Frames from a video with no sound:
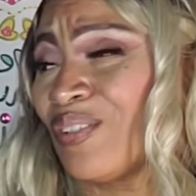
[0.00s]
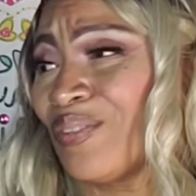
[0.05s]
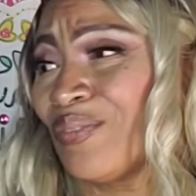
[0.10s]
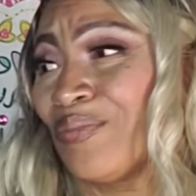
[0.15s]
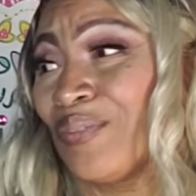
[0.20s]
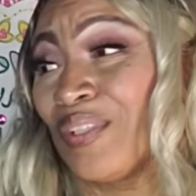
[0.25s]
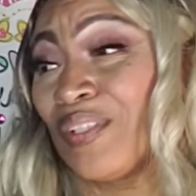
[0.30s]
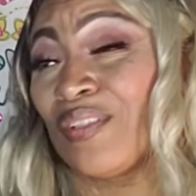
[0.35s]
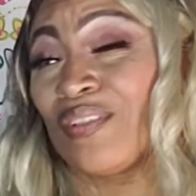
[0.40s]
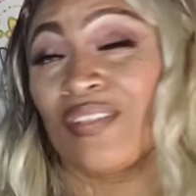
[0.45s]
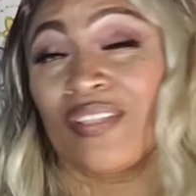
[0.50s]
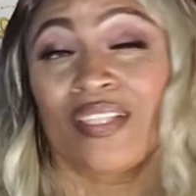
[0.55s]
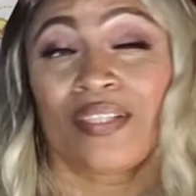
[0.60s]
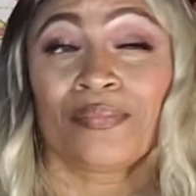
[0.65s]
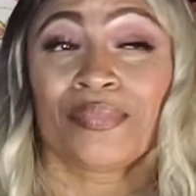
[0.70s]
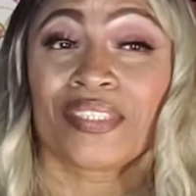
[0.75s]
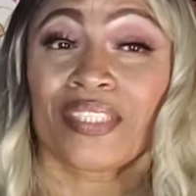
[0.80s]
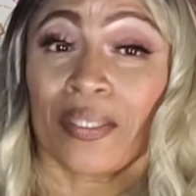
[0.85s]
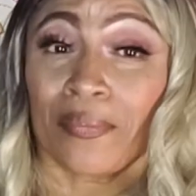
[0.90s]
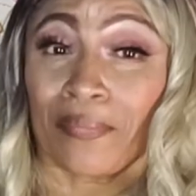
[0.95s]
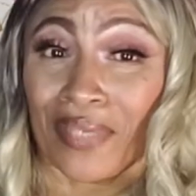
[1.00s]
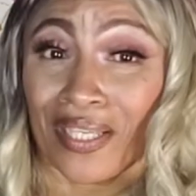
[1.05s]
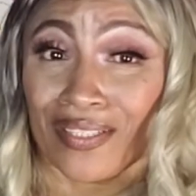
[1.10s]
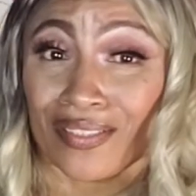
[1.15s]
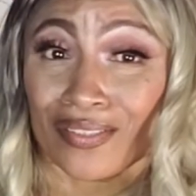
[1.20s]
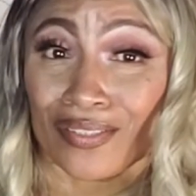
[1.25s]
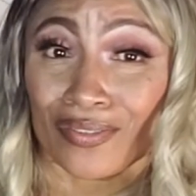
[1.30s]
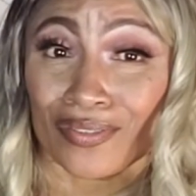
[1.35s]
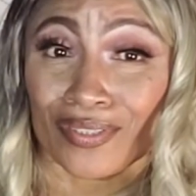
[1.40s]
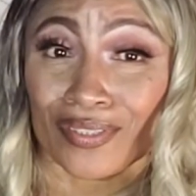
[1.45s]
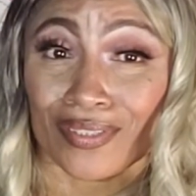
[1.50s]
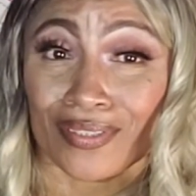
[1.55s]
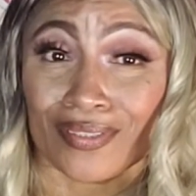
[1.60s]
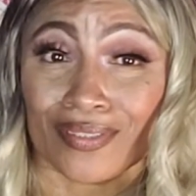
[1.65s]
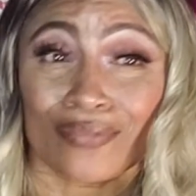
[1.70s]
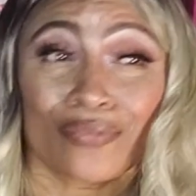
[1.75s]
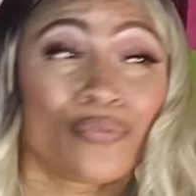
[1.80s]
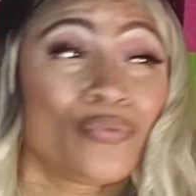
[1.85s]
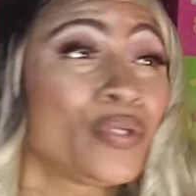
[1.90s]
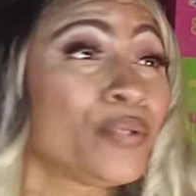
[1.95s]
well, let me say my associates,
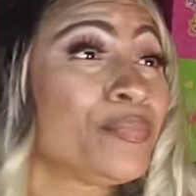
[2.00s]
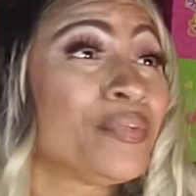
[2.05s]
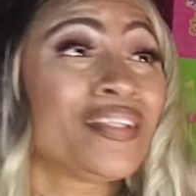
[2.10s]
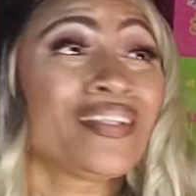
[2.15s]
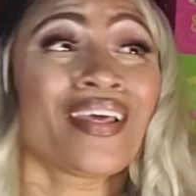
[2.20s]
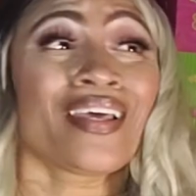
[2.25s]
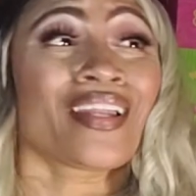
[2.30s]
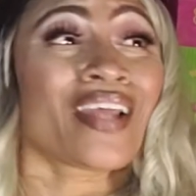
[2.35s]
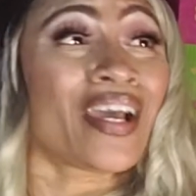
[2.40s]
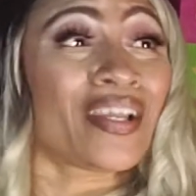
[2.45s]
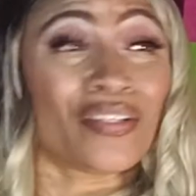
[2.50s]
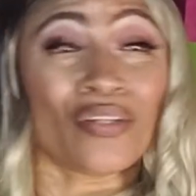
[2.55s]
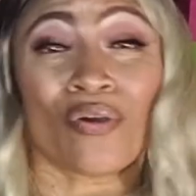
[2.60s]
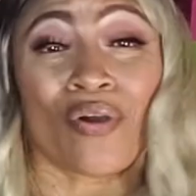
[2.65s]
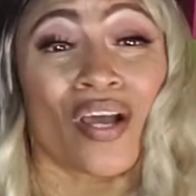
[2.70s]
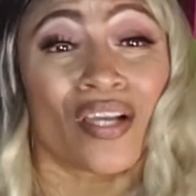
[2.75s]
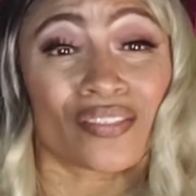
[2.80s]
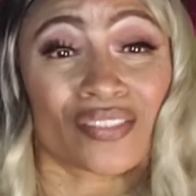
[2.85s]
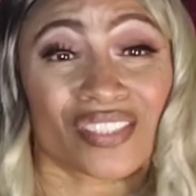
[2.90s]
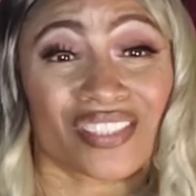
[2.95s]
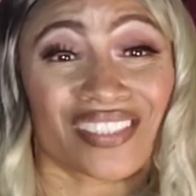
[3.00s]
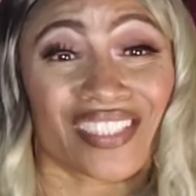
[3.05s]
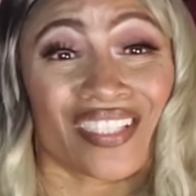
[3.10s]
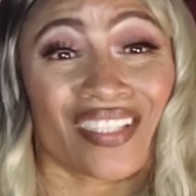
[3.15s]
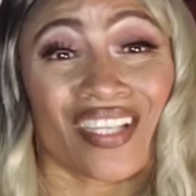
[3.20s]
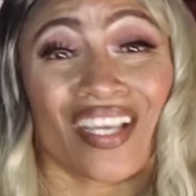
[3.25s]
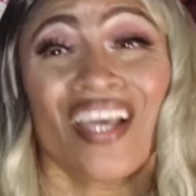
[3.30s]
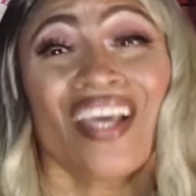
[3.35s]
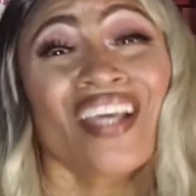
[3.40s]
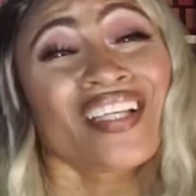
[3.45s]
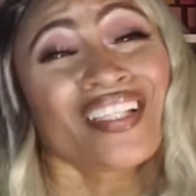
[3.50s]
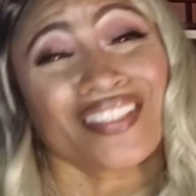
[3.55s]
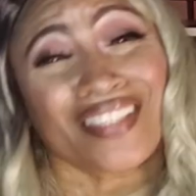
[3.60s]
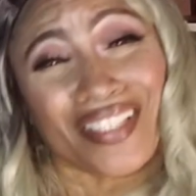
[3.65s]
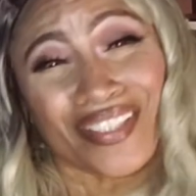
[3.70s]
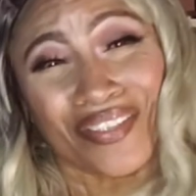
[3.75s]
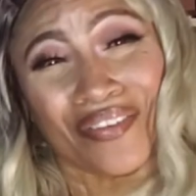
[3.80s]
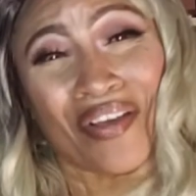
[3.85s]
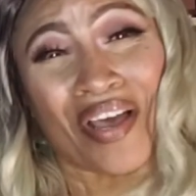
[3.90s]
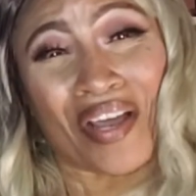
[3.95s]
women that I know, I'll just say that, cause they
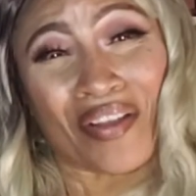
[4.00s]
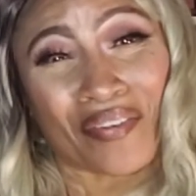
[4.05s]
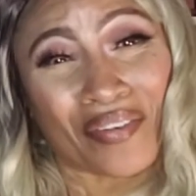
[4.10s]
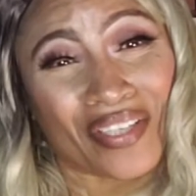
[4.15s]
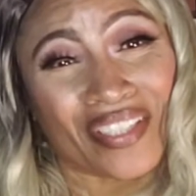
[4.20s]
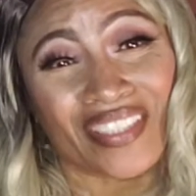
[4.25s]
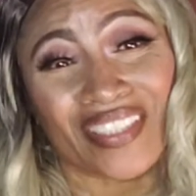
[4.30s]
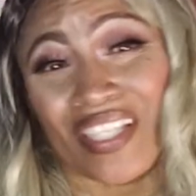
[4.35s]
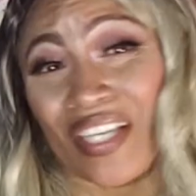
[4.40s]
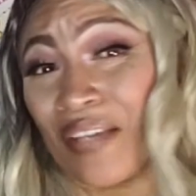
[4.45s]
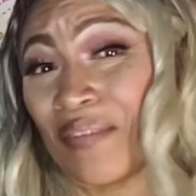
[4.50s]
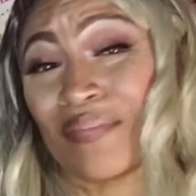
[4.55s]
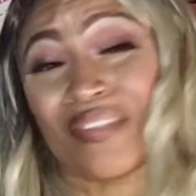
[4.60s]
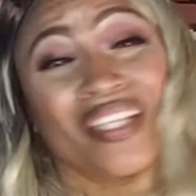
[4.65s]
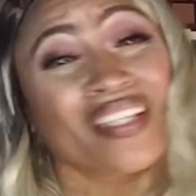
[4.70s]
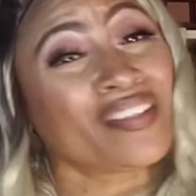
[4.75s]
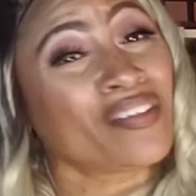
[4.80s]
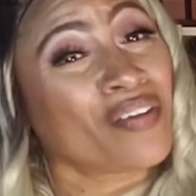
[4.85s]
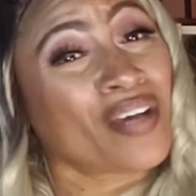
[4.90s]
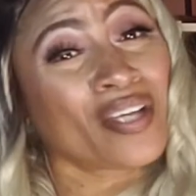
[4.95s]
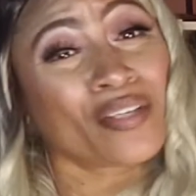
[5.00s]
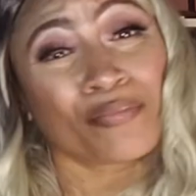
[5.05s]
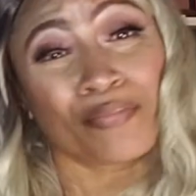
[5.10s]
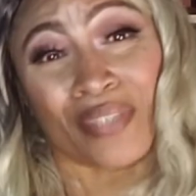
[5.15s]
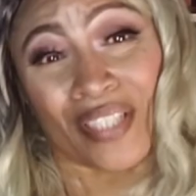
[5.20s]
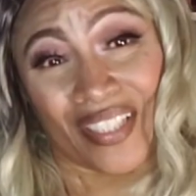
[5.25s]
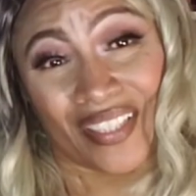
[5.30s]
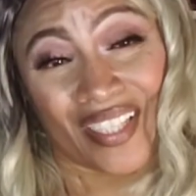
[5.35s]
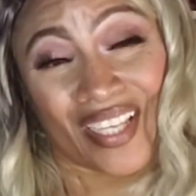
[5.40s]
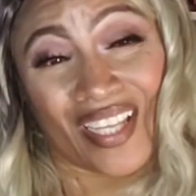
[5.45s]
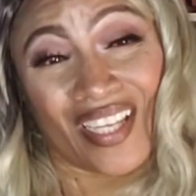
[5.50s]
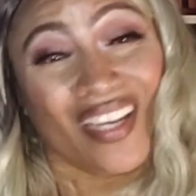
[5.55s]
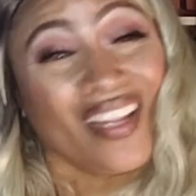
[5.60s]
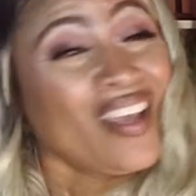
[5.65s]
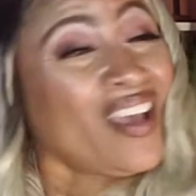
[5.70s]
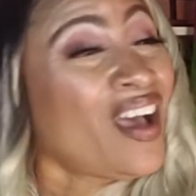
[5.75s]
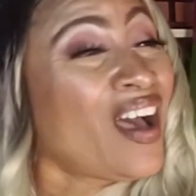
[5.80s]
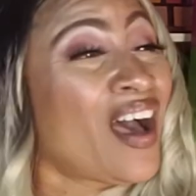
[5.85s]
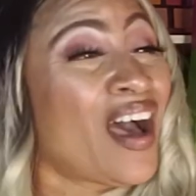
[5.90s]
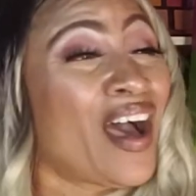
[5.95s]
know how crazy I am. They know I don't play that.
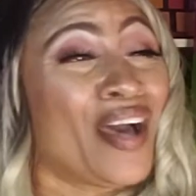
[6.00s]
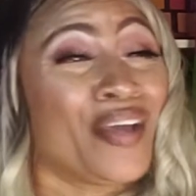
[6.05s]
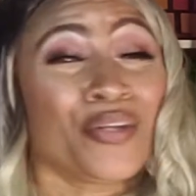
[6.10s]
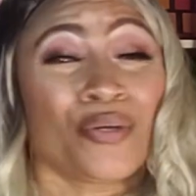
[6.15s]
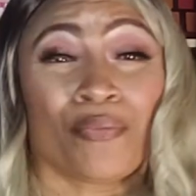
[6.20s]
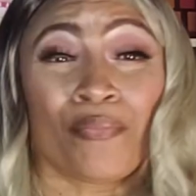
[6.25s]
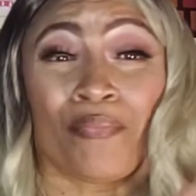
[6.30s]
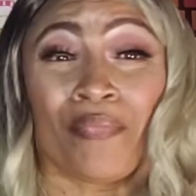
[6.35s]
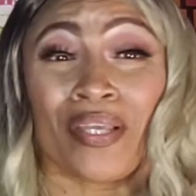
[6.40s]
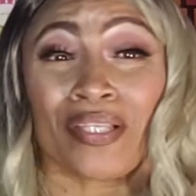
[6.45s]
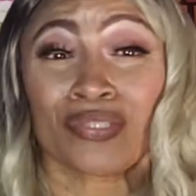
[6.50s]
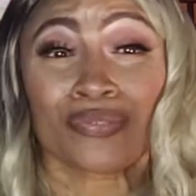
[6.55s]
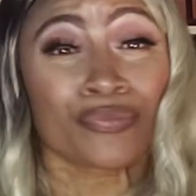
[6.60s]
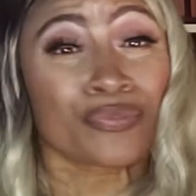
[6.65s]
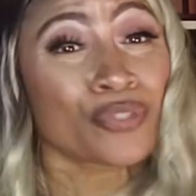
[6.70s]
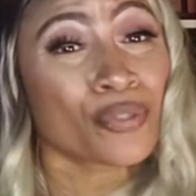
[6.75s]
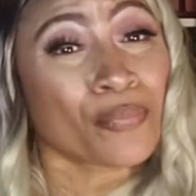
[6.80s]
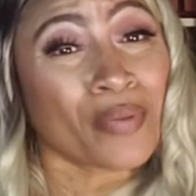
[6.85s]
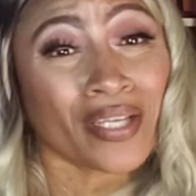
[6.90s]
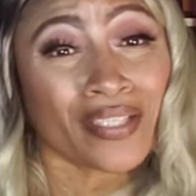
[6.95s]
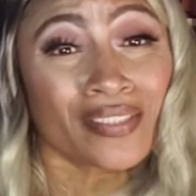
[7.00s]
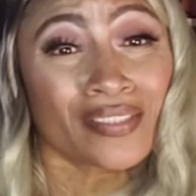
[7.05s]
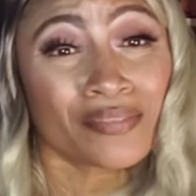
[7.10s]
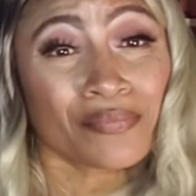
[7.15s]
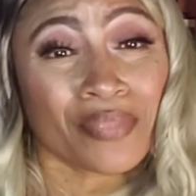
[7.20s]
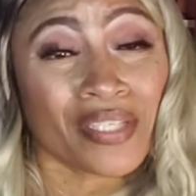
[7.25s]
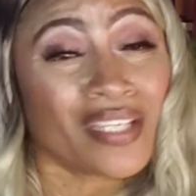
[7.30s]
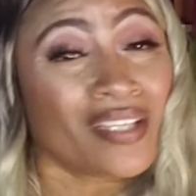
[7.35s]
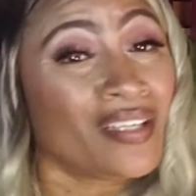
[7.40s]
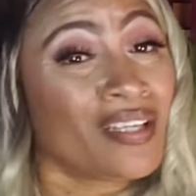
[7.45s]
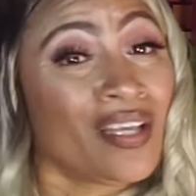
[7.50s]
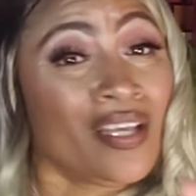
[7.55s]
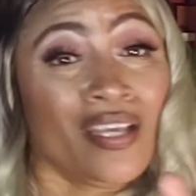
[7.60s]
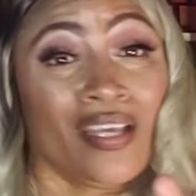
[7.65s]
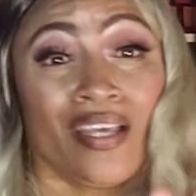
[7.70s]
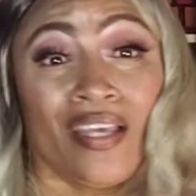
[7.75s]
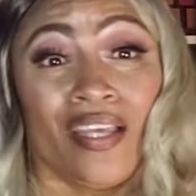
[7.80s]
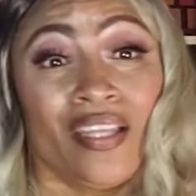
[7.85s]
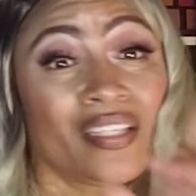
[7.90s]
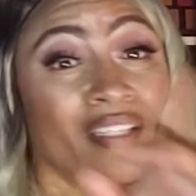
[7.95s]
I don't mess with nobody's man,
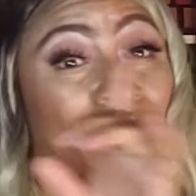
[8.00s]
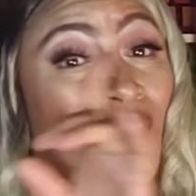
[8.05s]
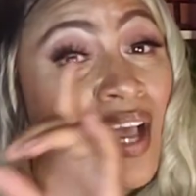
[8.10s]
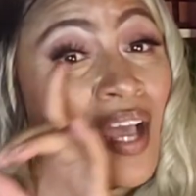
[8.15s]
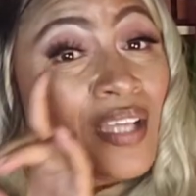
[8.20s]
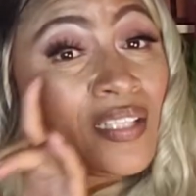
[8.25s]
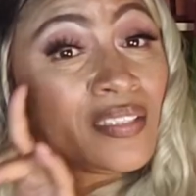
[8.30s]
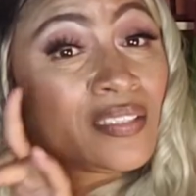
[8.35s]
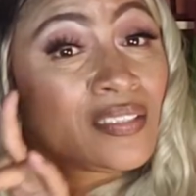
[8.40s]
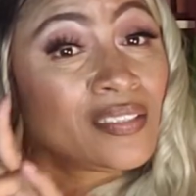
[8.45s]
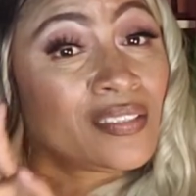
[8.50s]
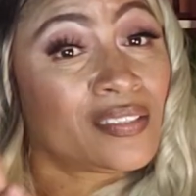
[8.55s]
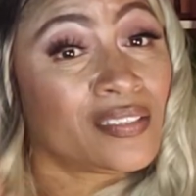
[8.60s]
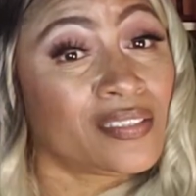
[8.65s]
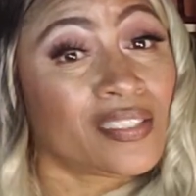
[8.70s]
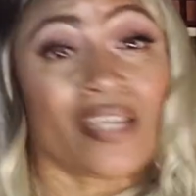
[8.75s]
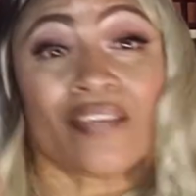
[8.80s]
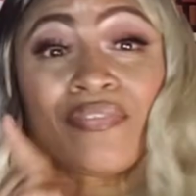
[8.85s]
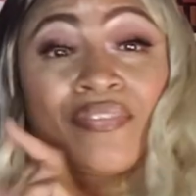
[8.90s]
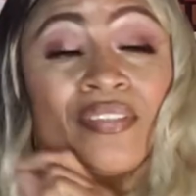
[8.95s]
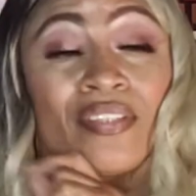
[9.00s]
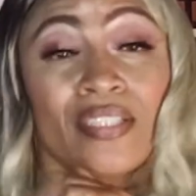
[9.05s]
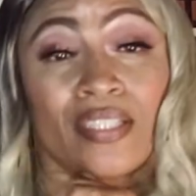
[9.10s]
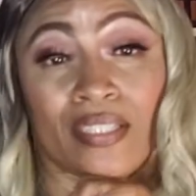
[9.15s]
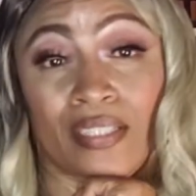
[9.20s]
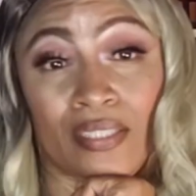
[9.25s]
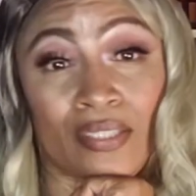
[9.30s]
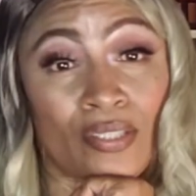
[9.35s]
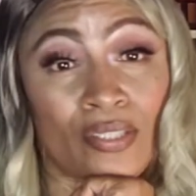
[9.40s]
and definitely